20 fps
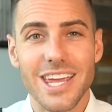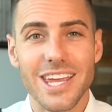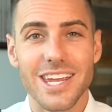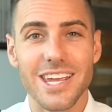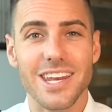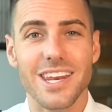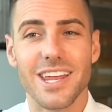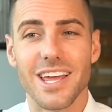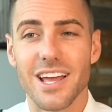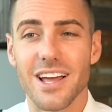
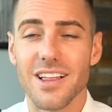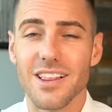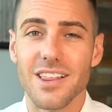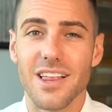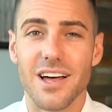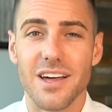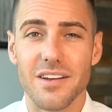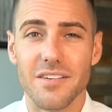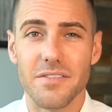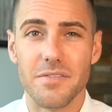eating a
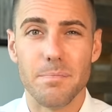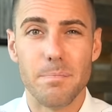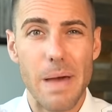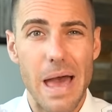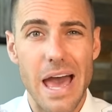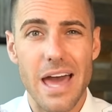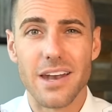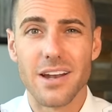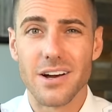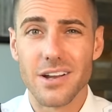lot of
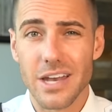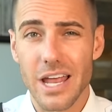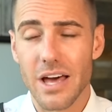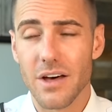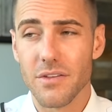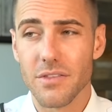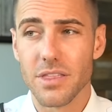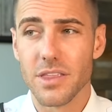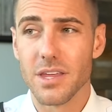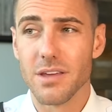bad,
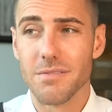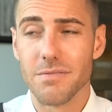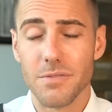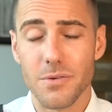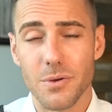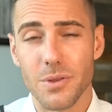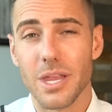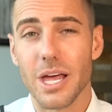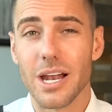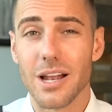unhealthy
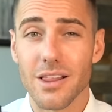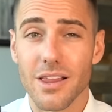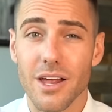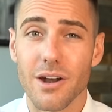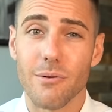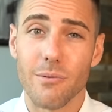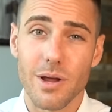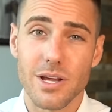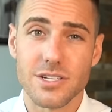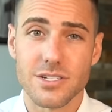food that a lot
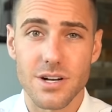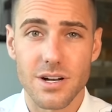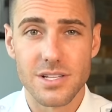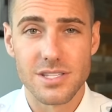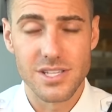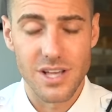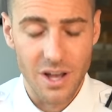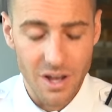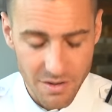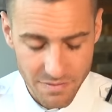of
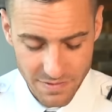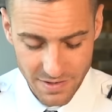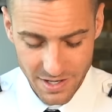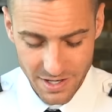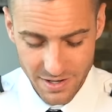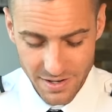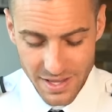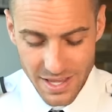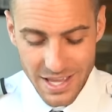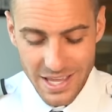restaurants offer.